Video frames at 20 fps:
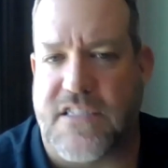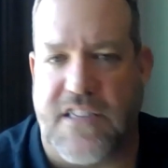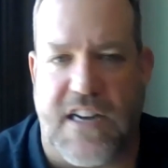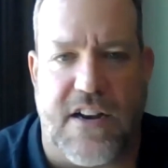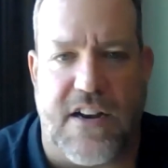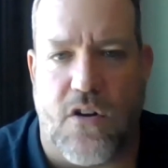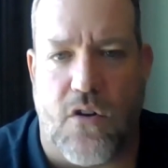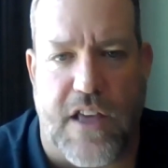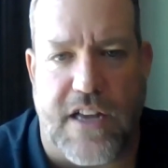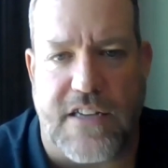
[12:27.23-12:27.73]
And I
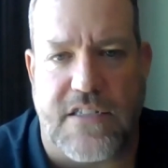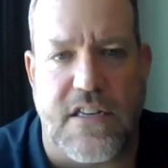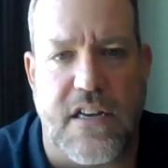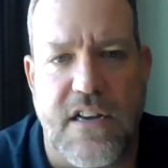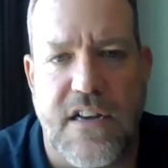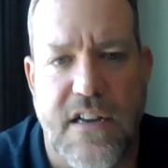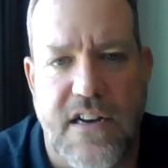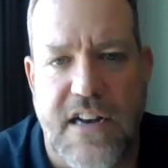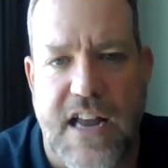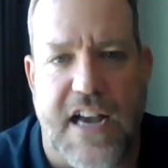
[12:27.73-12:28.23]
know that's
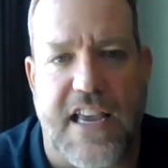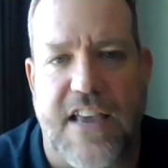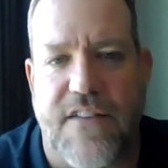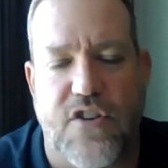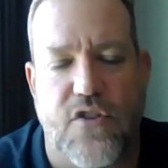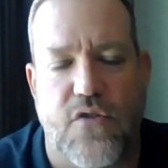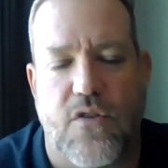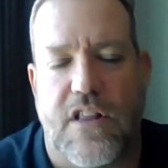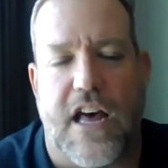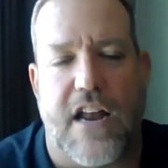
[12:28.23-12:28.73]
not
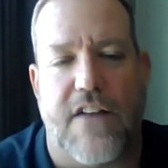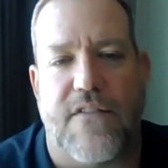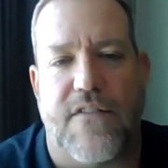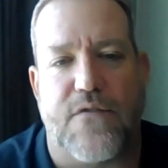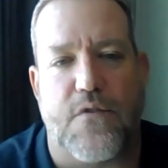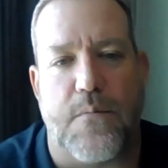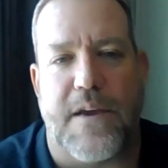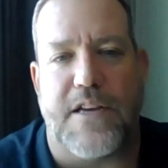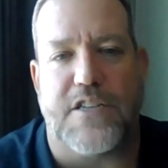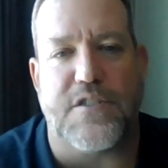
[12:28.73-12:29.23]
giving you a lot of
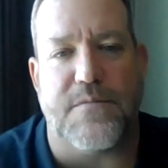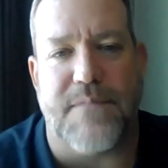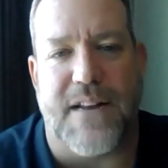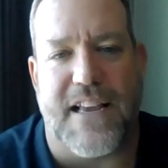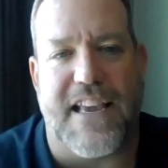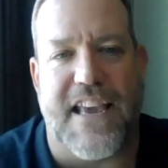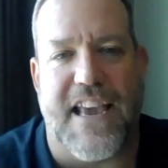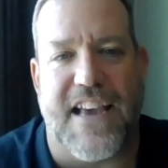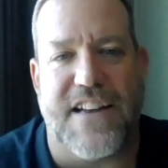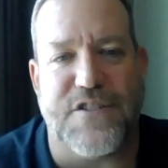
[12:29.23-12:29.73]
information, but
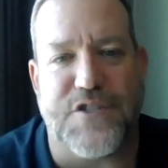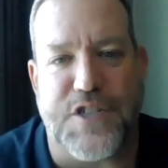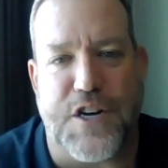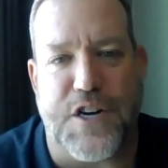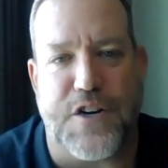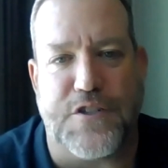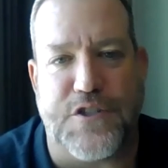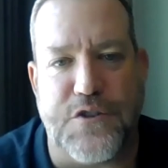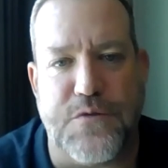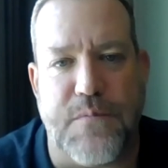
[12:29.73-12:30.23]
I can't
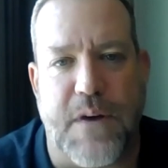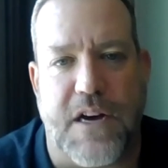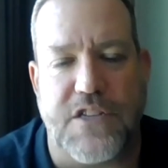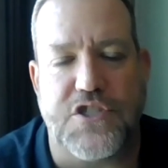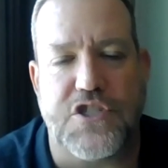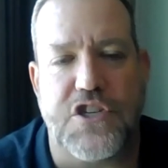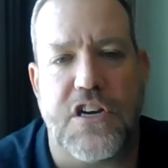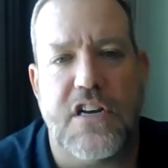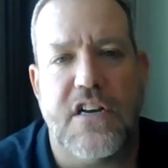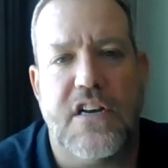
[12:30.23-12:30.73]
share too
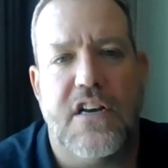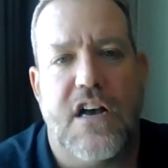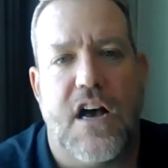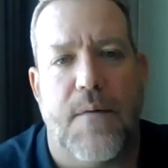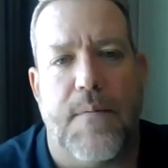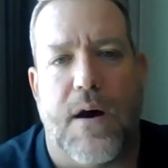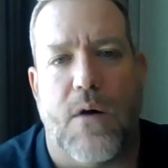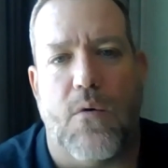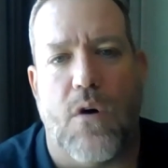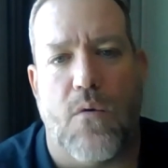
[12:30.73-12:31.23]
much
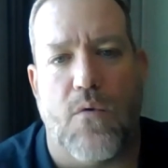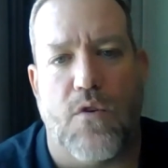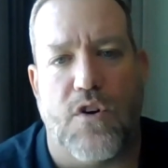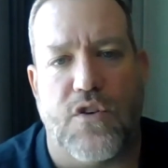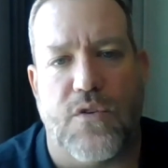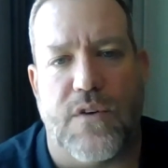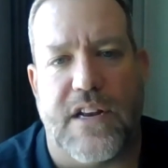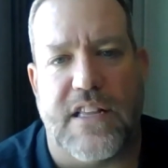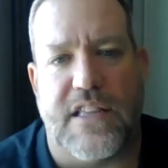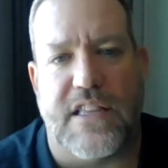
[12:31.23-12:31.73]
about what we're
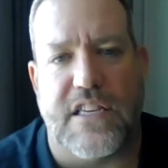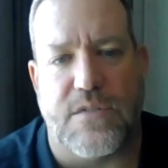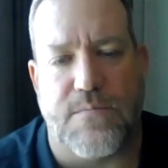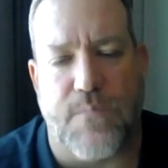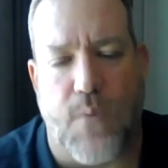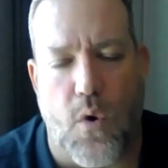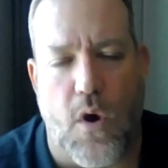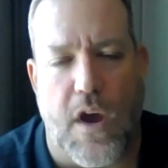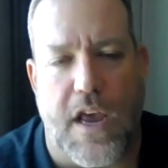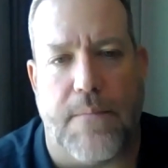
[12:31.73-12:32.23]
doing at this
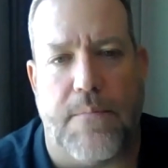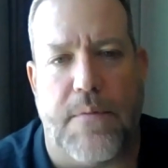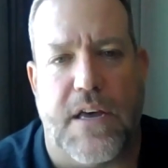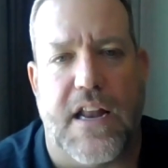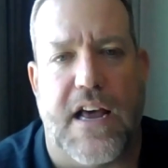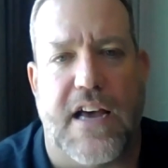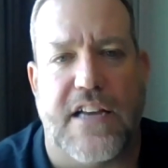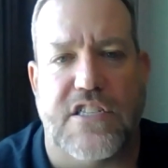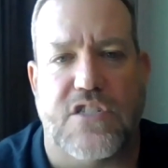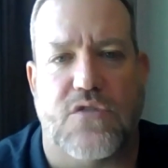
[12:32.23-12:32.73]
point.
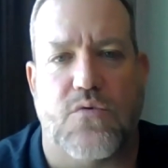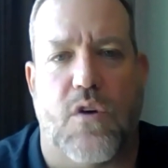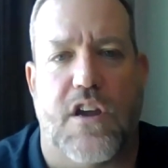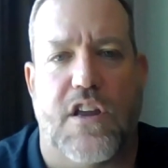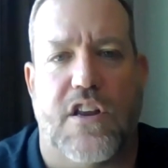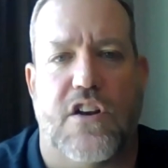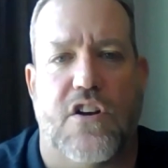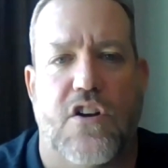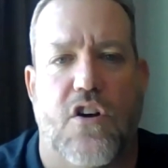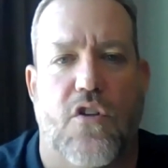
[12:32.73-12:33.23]
But I just want
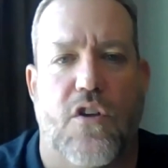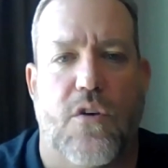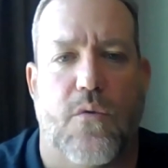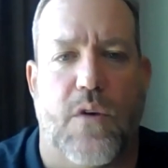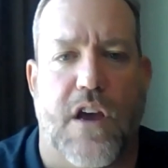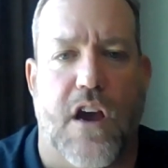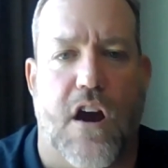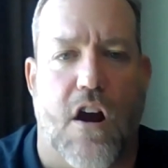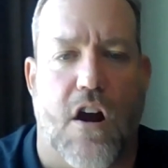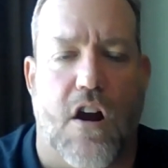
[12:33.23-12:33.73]
you to know that
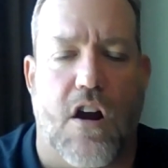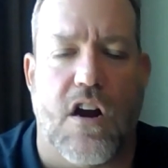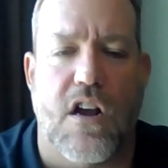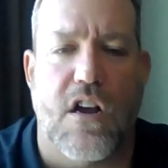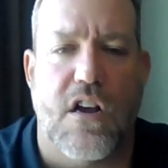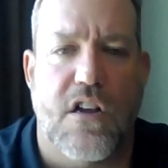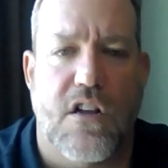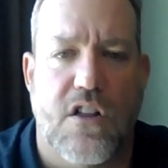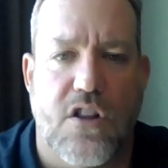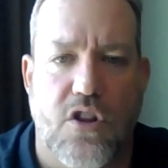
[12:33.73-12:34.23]
we are
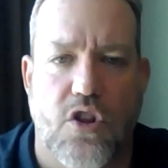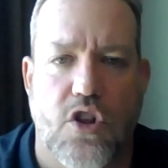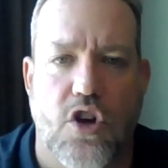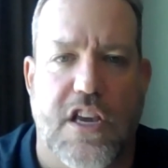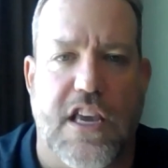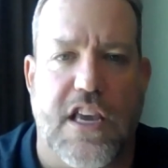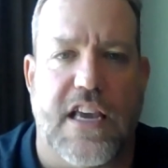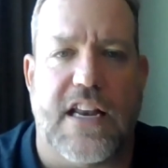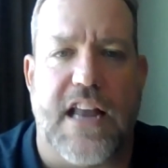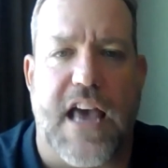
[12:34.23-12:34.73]

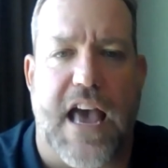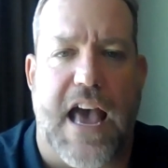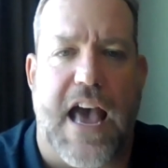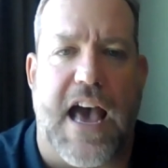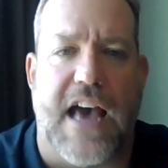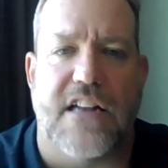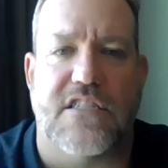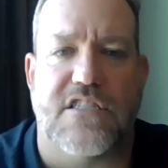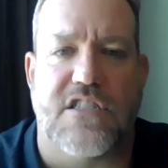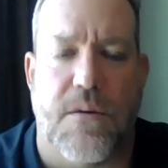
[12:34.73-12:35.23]
looking
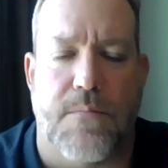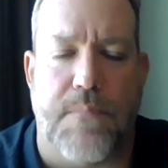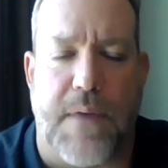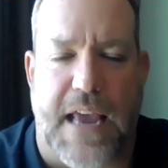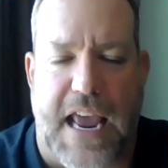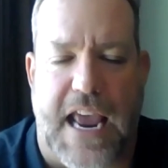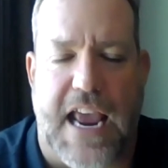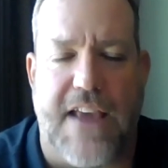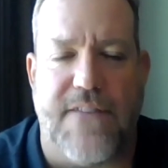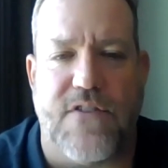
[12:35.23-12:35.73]
at some
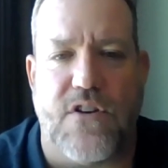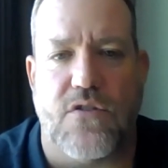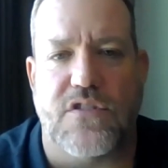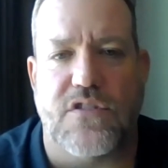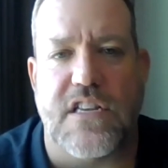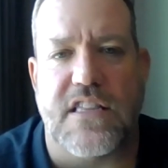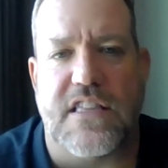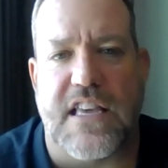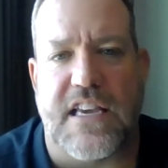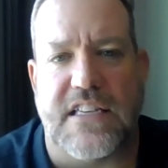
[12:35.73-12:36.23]

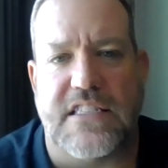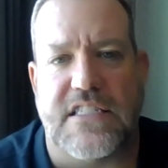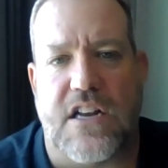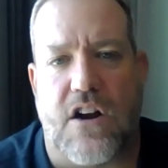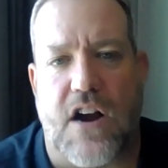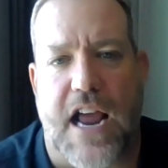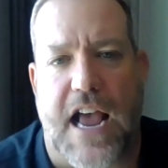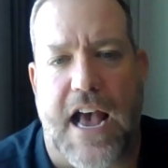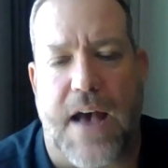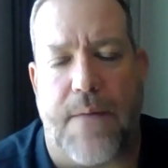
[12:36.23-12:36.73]
behaviors and things that
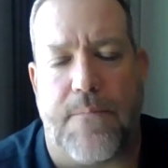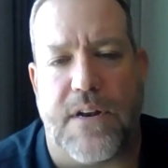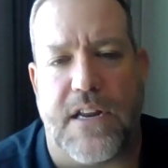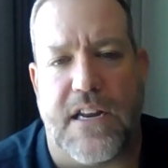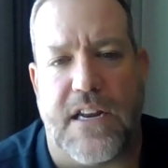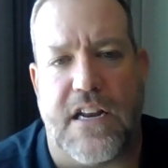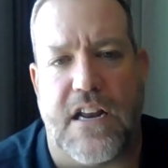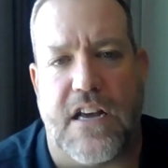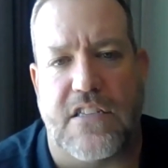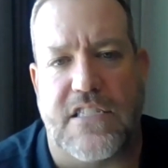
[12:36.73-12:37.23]
are
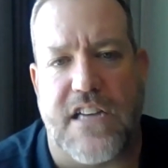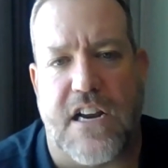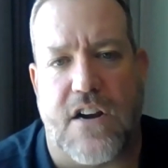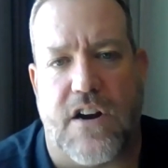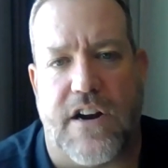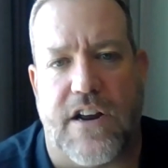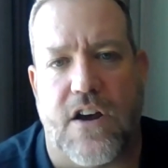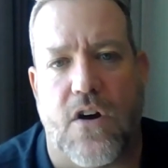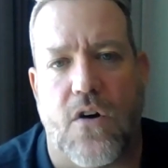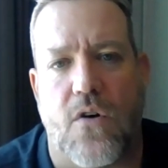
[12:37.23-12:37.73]
happening in
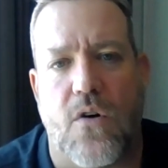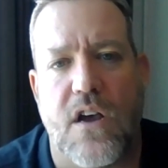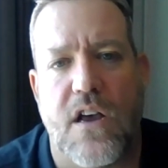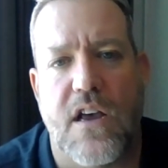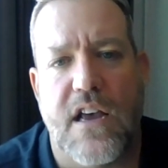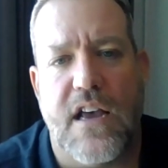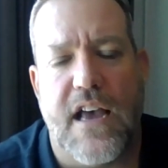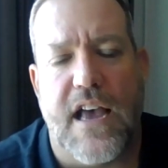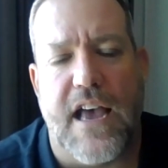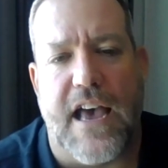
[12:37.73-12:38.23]
Ontario
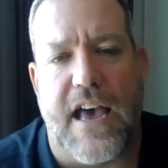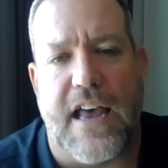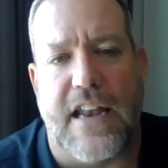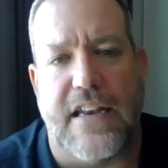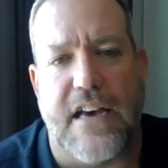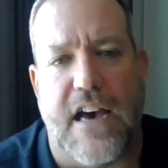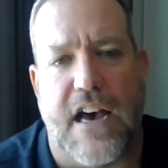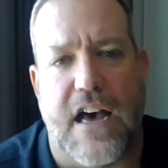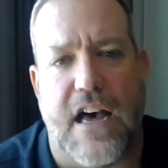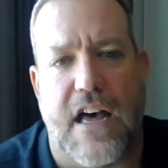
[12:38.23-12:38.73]

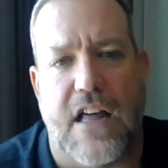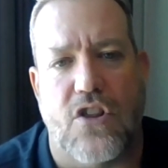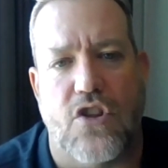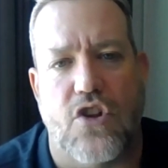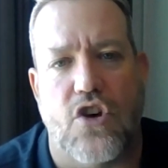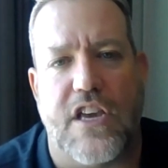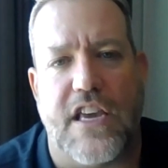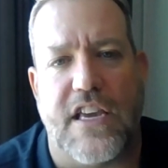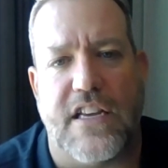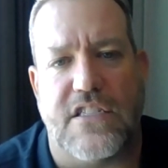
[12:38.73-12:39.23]
and
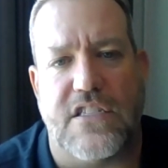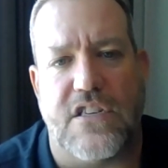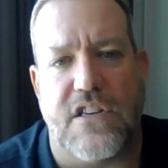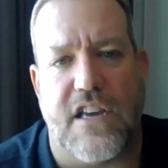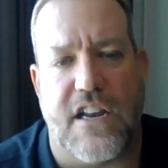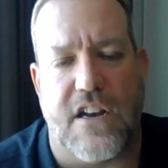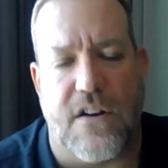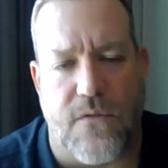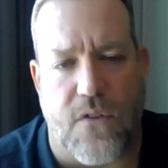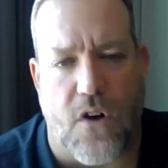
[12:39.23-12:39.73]
looking to
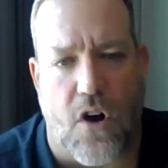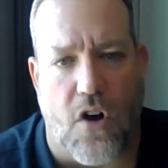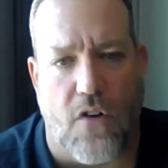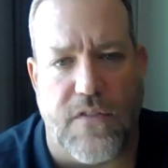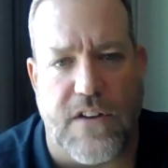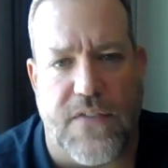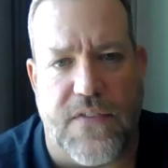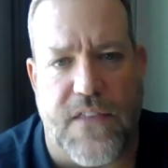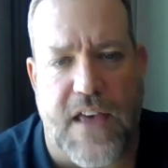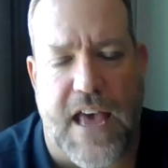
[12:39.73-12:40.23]
get
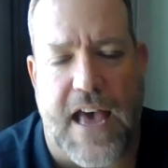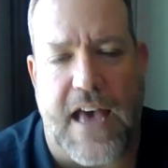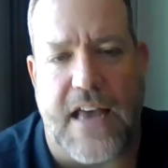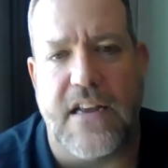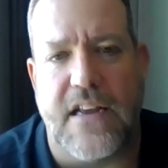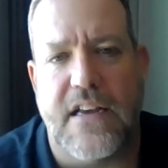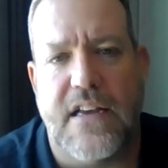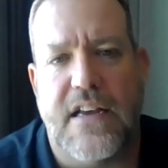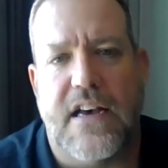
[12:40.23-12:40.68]
involved in that.